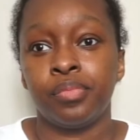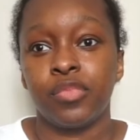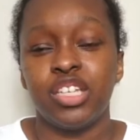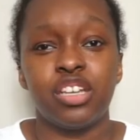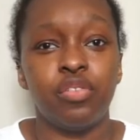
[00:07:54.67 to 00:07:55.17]

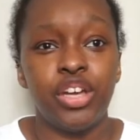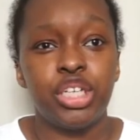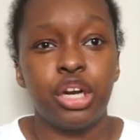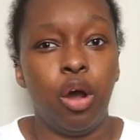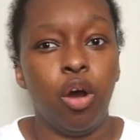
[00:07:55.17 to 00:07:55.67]

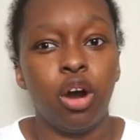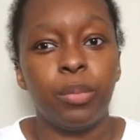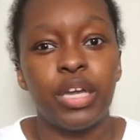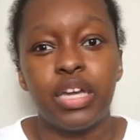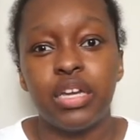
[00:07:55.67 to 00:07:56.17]
Salvation
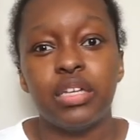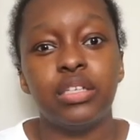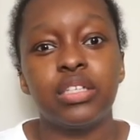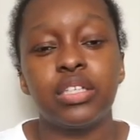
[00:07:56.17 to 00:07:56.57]
Armies,